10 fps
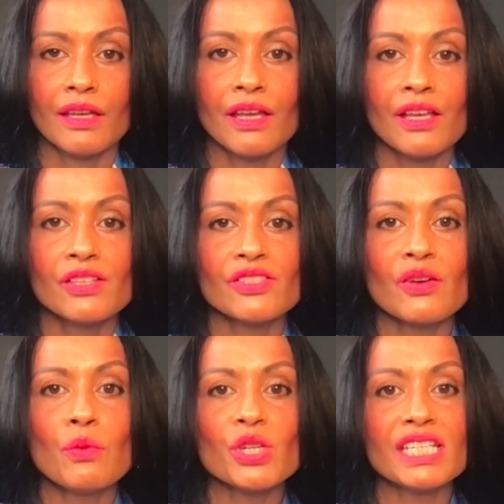So
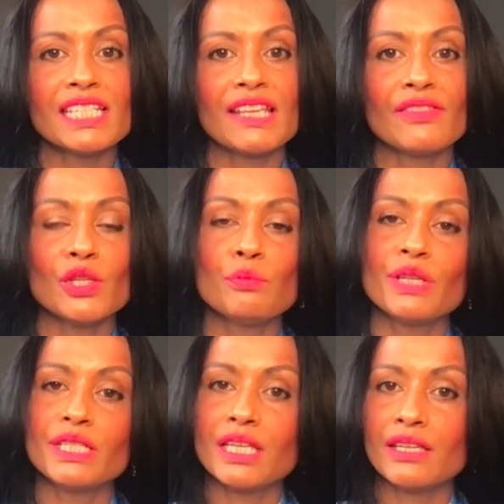what is it that you
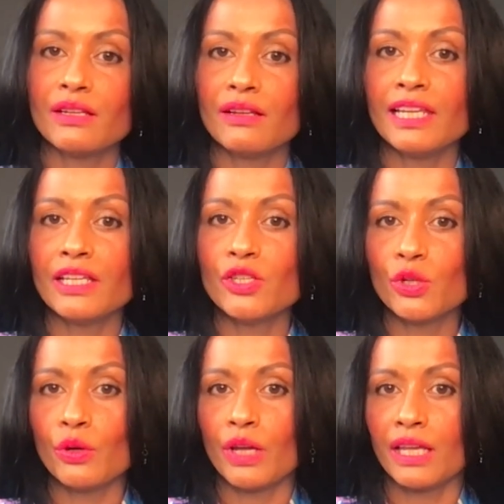particularly
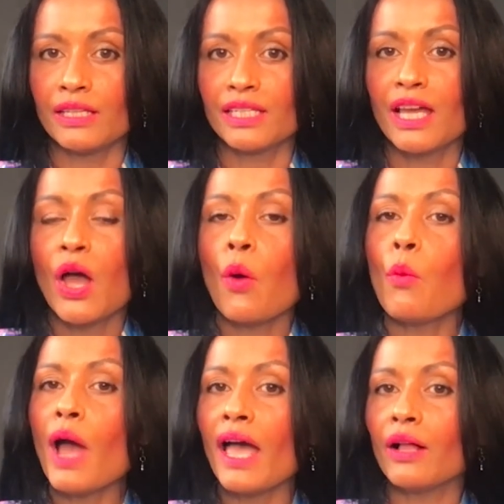enjoyed?
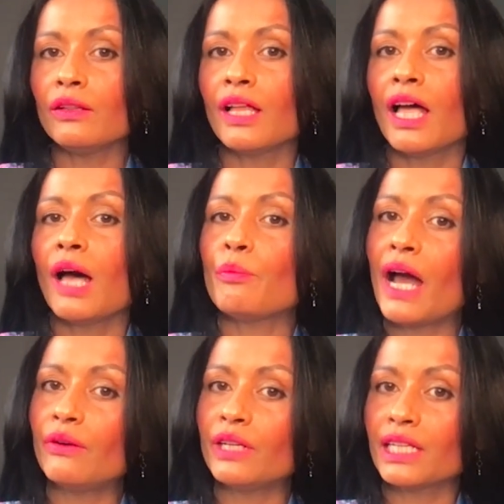Well,
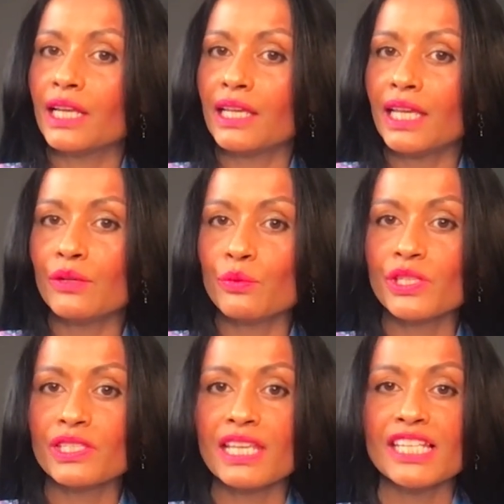apparently it was
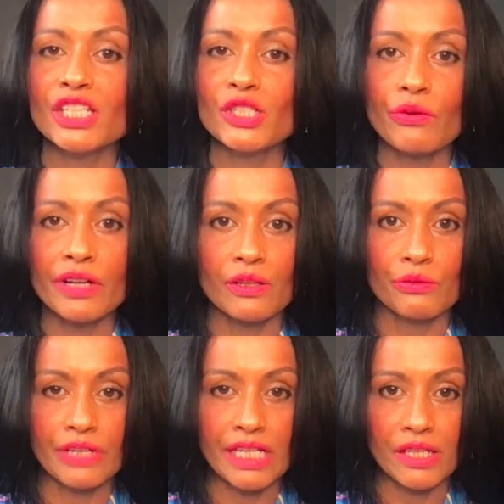the historical
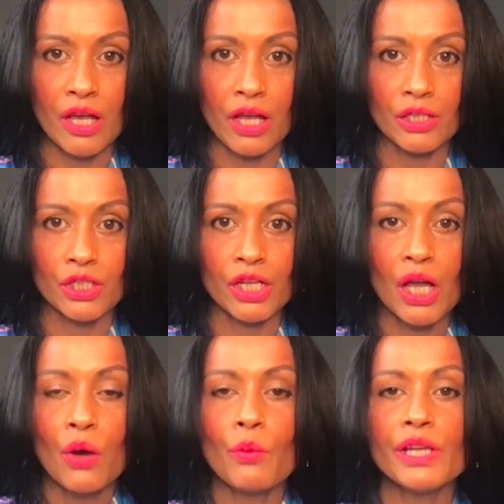research
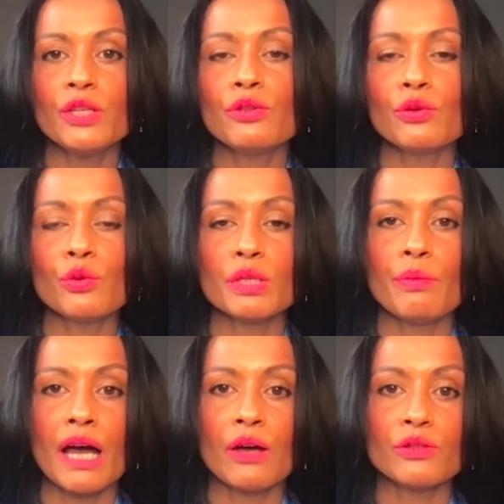when you thought
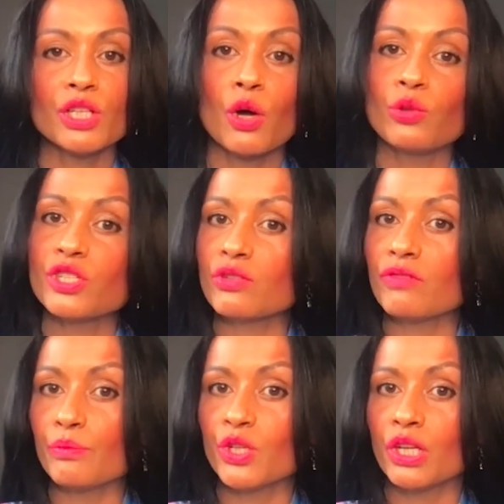about
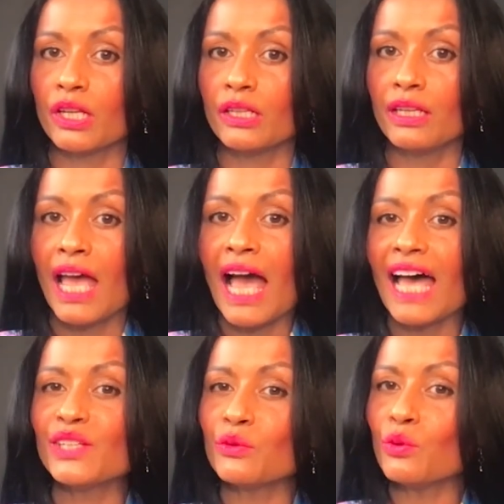conscription,
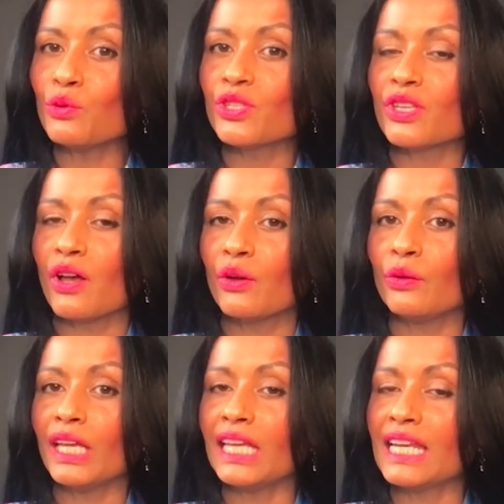and also
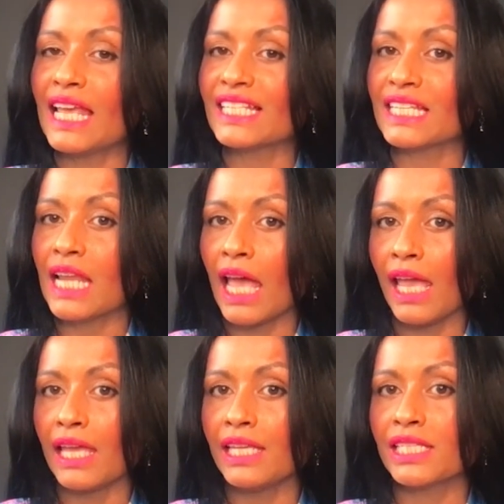in Lesson
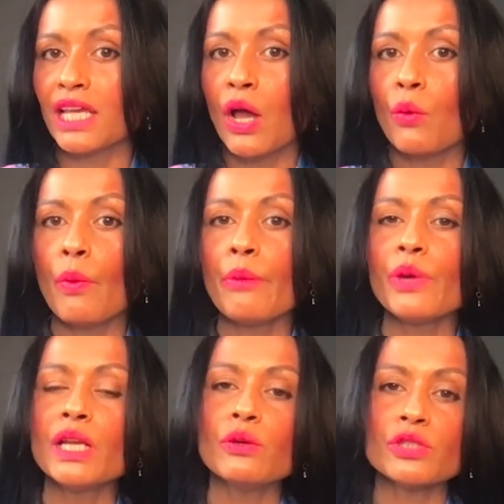8 when we
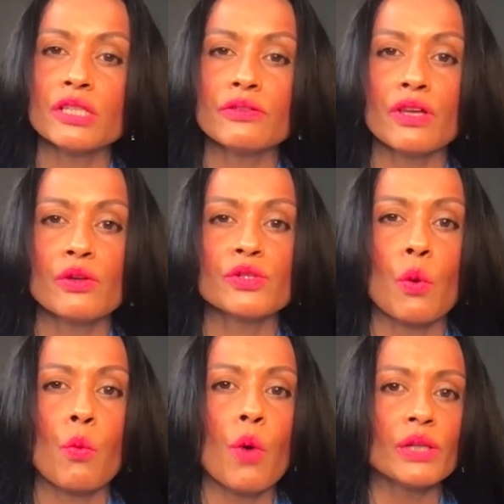looked at those
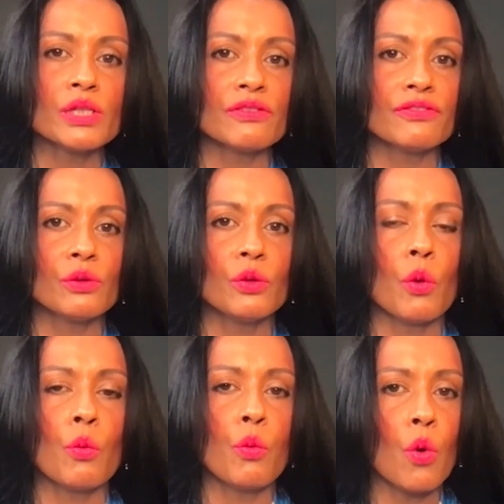wonderful
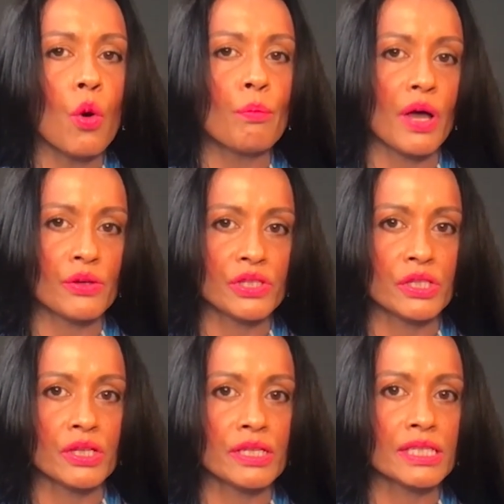war
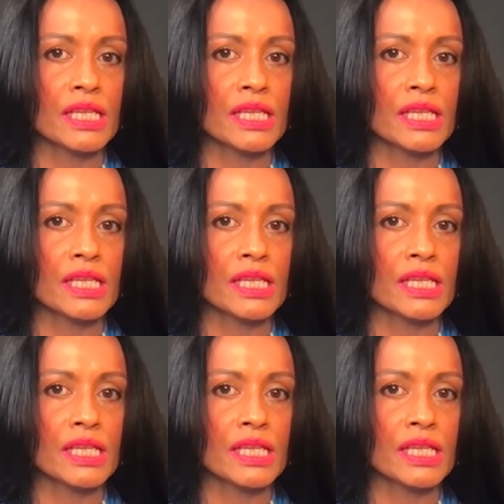posters